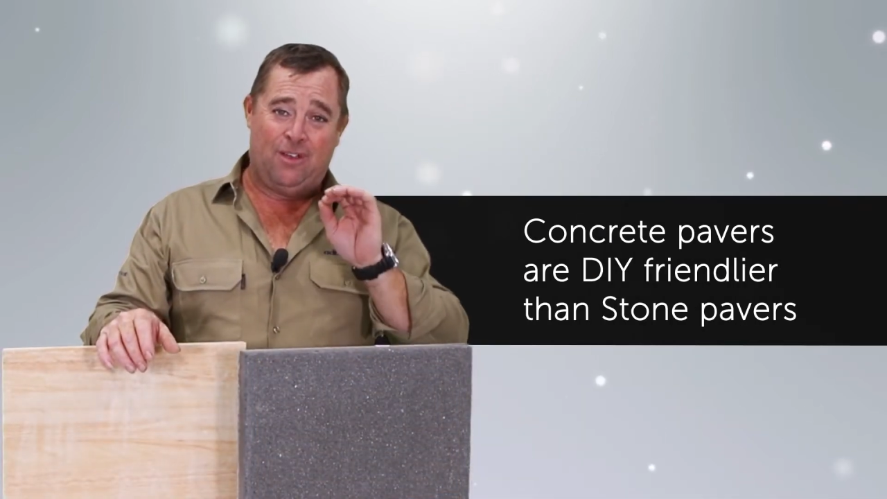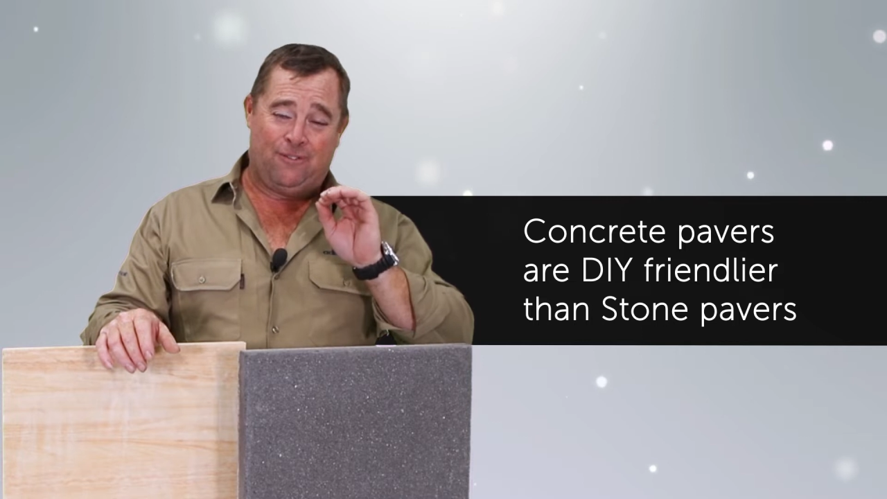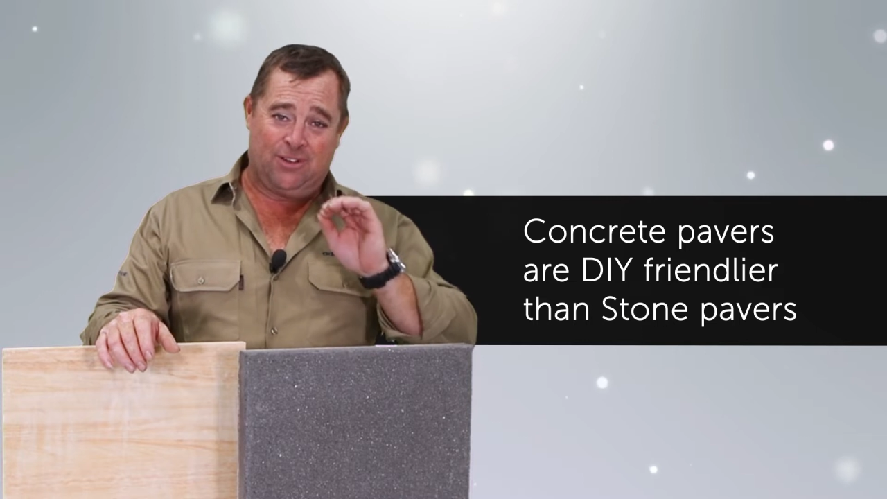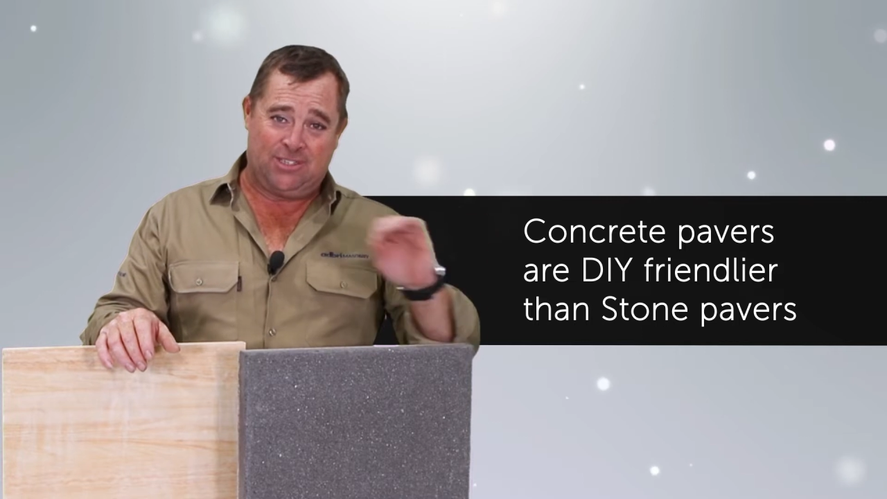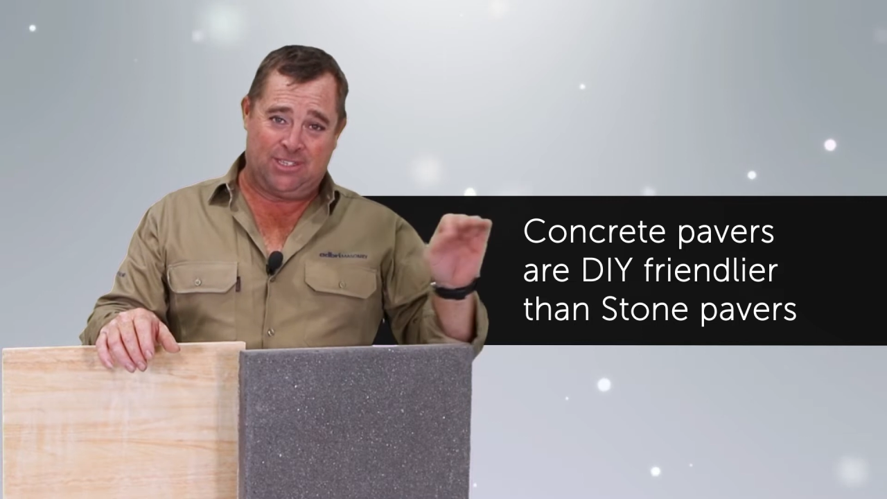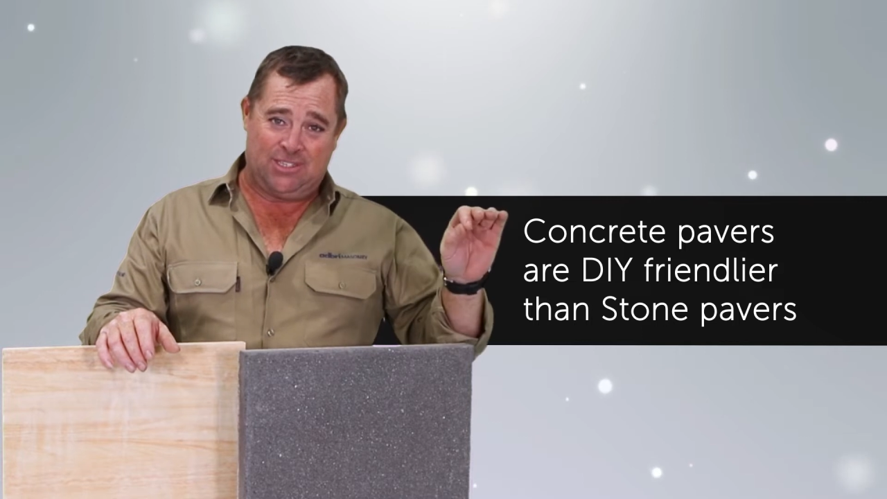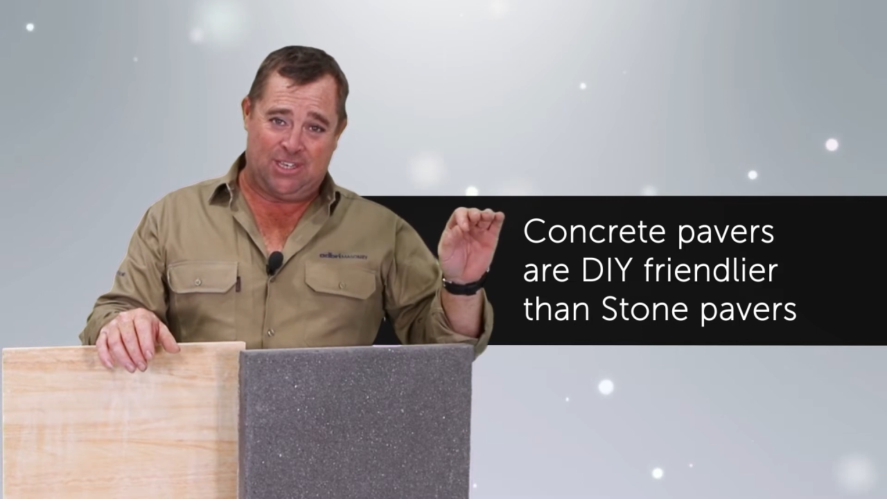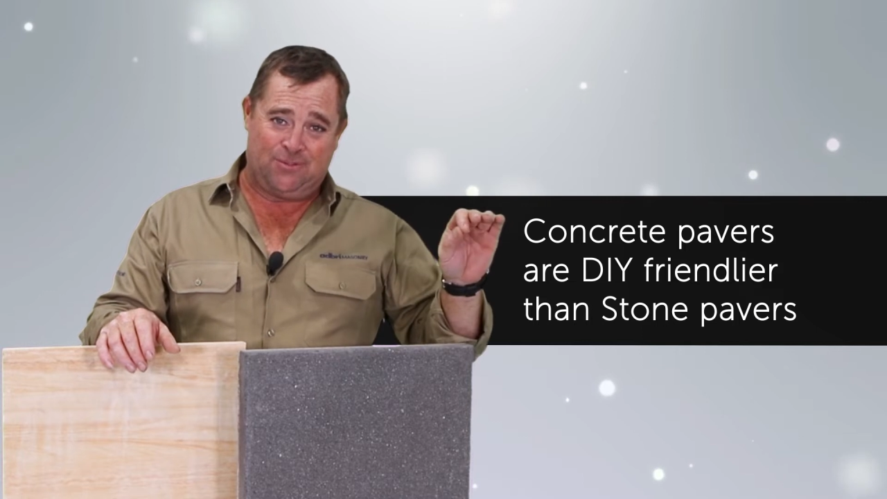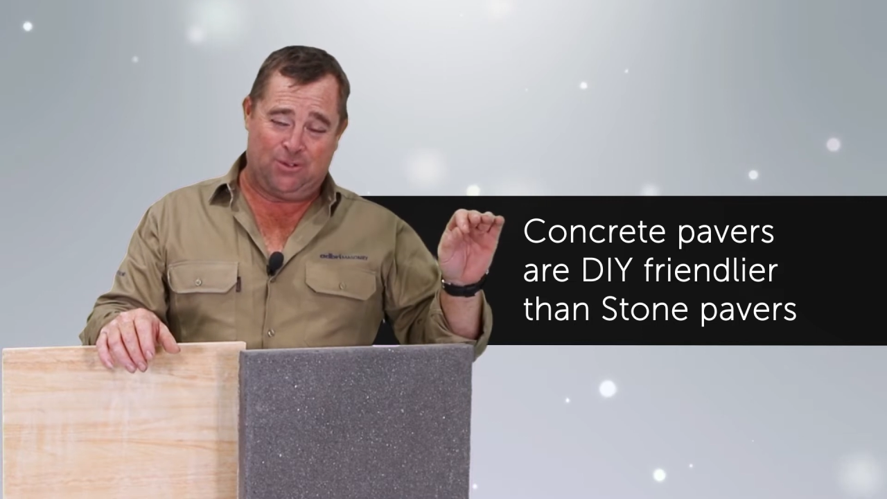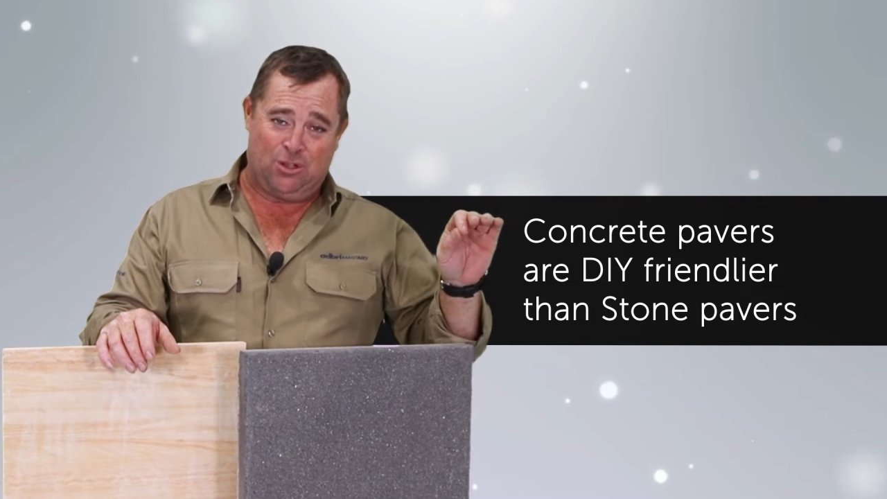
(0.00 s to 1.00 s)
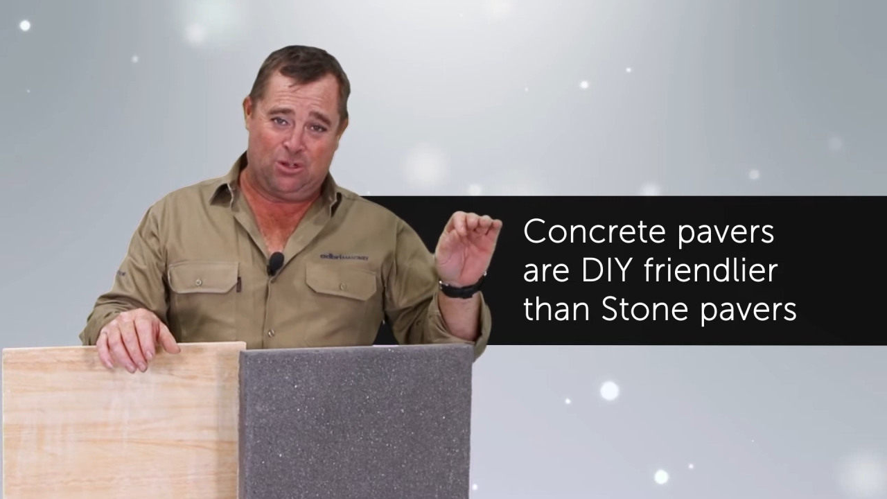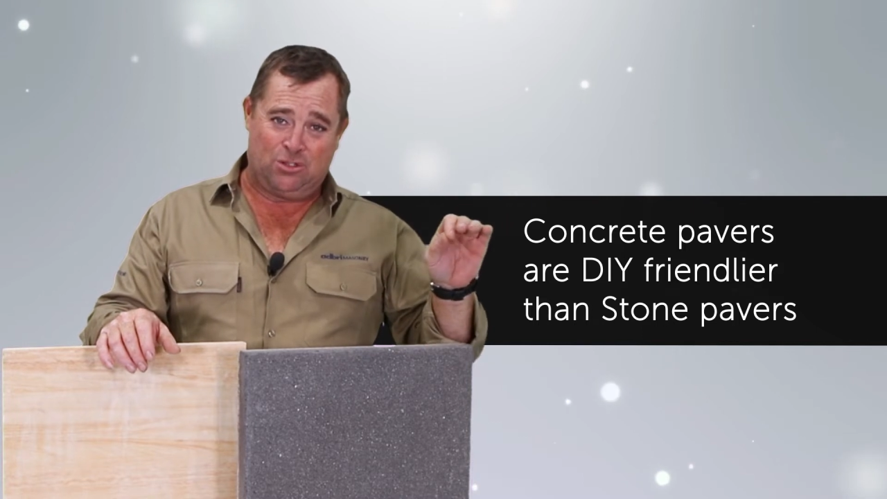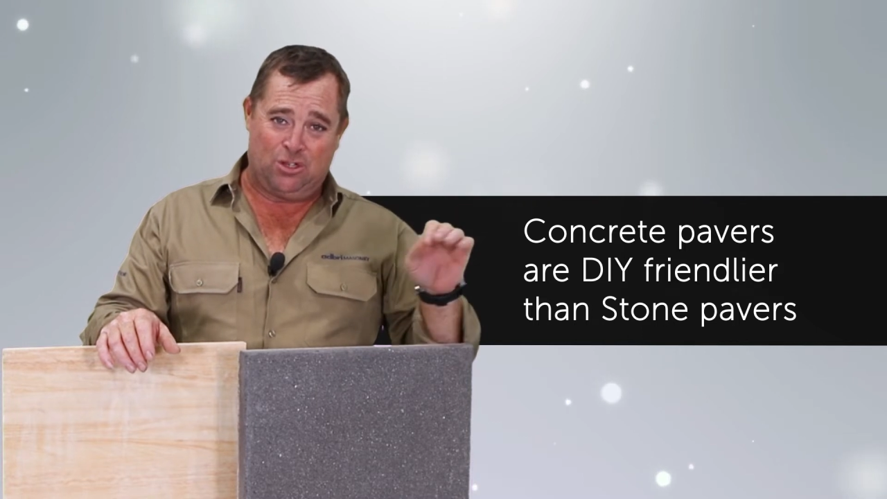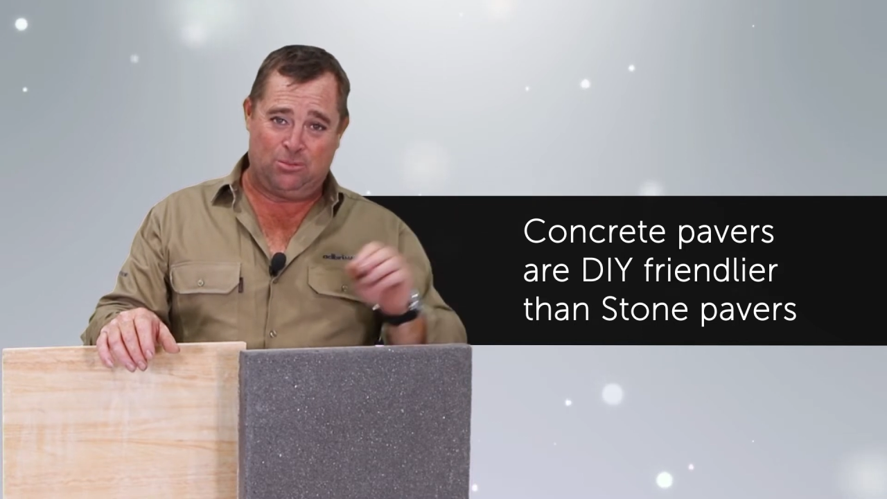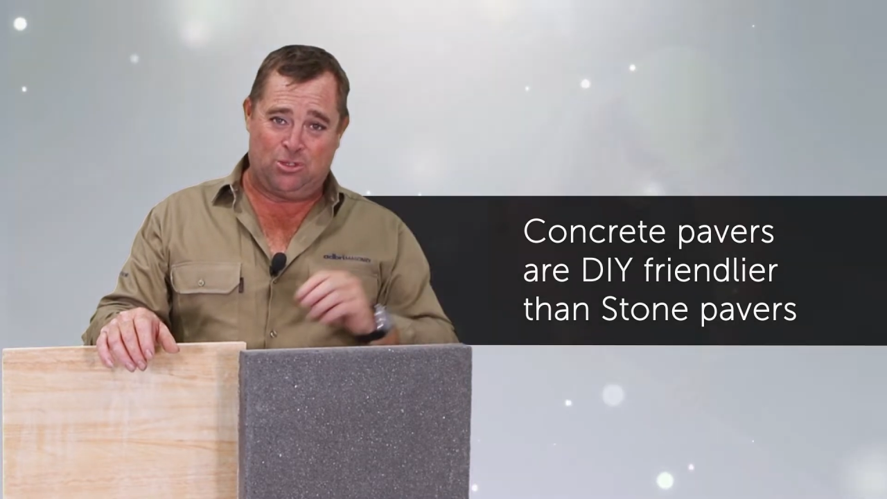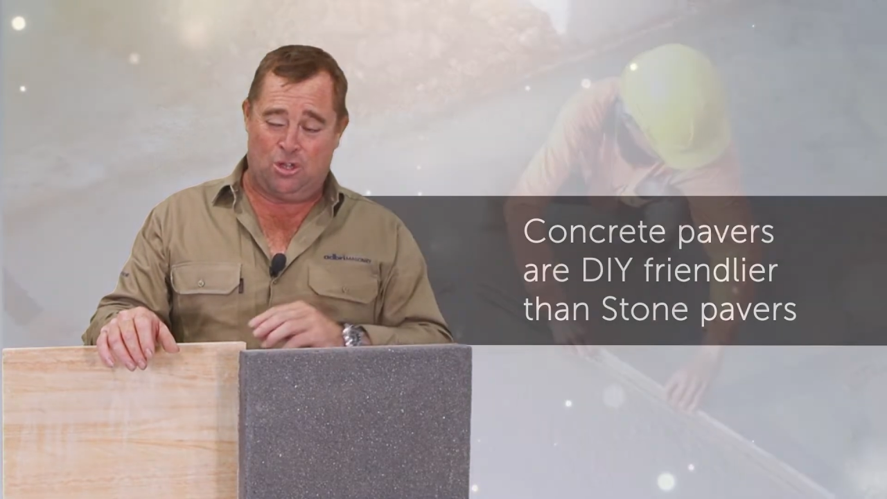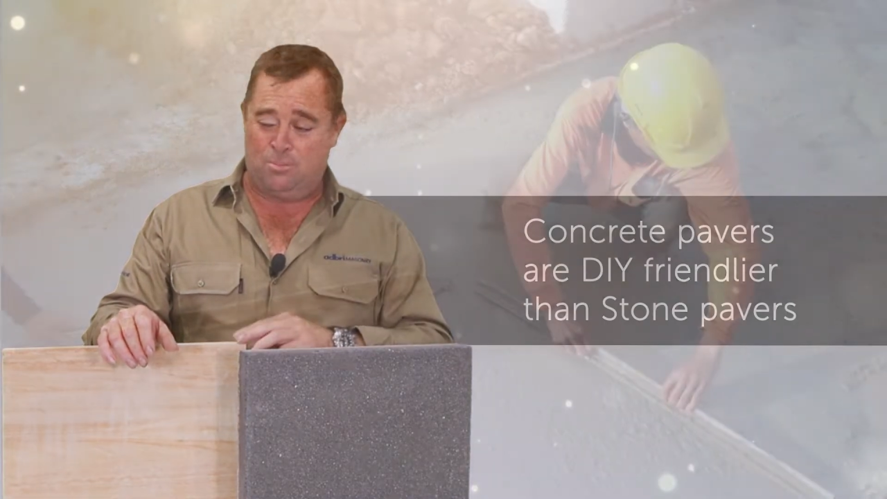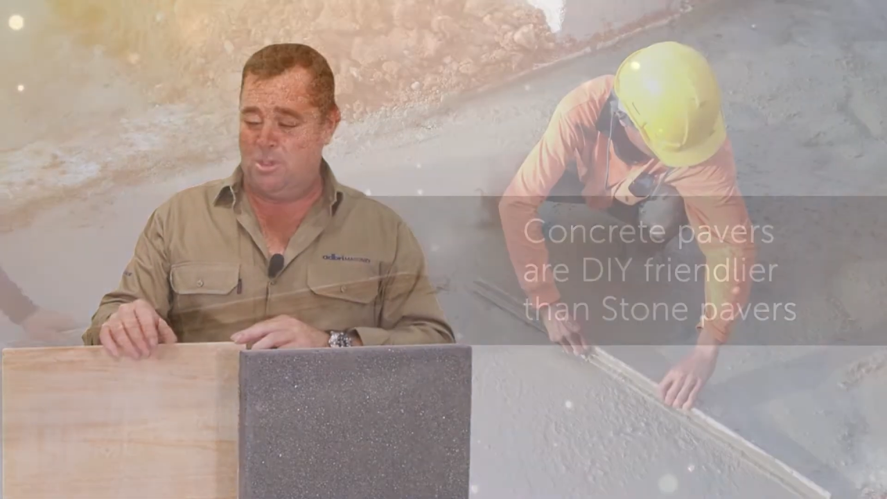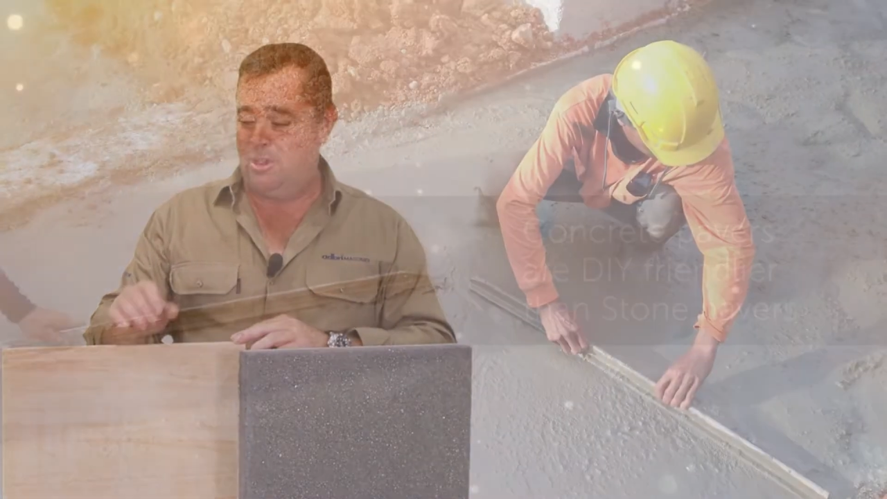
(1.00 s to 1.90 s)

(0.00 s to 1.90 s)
for a successful long-term job,